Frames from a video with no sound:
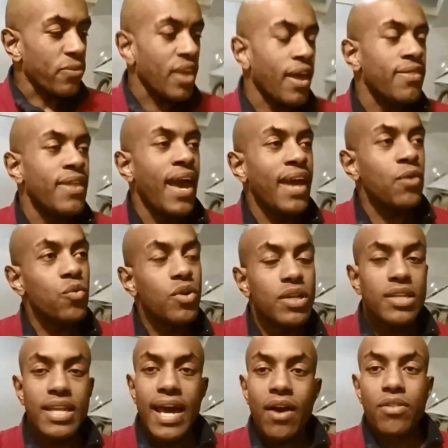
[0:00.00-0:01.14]
And that will
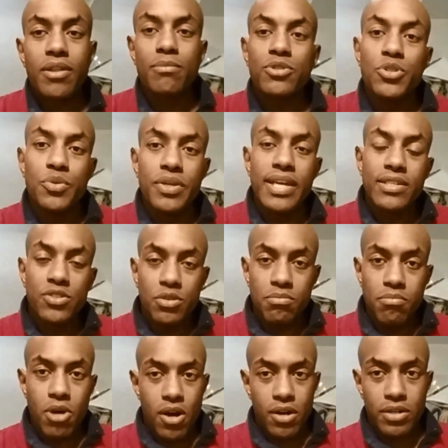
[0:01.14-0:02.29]
allow them to get to
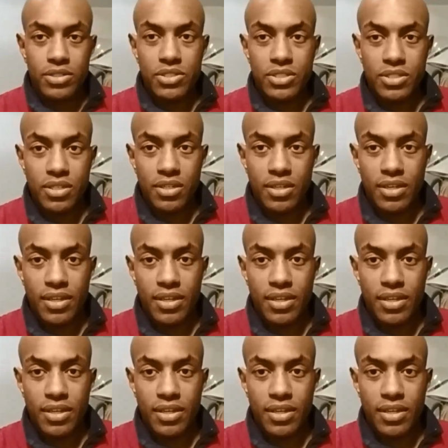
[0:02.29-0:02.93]
Mars